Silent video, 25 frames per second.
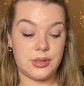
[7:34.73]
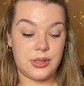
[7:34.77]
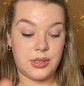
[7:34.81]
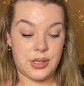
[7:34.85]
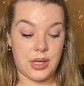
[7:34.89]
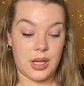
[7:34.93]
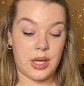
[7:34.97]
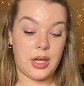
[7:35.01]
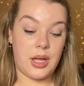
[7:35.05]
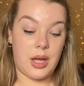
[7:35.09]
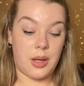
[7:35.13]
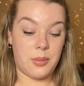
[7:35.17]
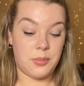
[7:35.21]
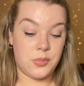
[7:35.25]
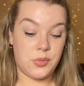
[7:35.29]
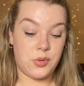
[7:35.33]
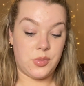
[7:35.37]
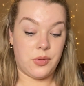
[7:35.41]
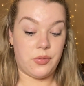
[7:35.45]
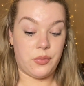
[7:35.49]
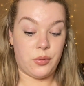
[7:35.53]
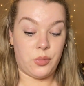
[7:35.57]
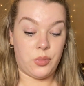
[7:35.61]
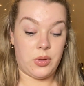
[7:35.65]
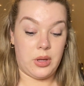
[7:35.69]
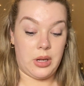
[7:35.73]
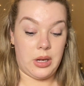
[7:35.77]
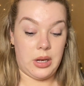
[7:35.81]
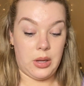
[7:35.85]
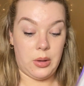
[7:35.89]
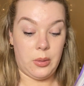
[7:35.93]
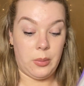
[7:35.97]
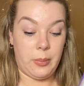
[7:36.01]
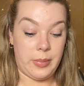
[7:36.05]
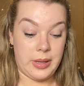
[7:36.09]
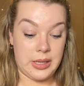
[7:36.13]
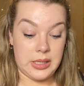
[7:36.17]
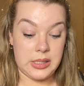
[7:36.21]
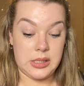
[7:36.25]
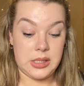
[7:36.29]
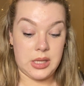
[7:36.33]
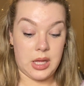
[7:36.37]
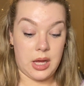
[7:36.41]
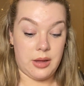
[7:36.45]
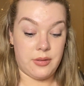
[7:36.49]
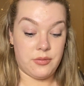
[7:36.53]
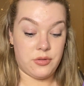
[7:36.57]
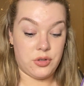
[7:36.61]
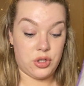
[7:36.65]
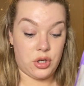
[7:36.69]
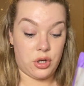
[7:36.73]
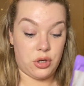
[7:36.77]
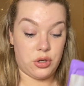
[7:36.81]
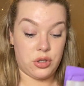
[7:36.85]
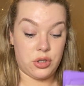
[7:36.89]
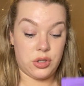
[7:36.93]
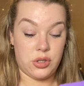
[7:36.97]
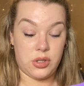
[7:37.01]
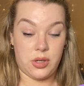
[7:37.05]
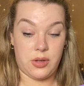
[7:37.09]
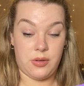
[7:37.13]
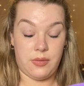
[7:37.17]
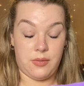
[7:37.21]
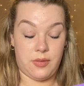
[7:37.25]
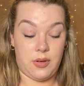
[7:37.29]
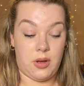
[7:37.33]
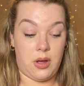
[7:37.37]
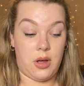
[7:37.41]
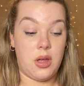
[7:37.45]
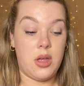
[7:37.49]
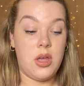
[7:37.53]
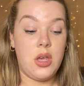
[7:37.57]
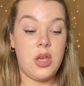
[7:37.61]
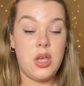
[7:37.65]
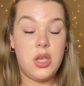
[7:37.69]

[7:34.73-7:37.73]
that comes with all the little bits that I've showed you so far.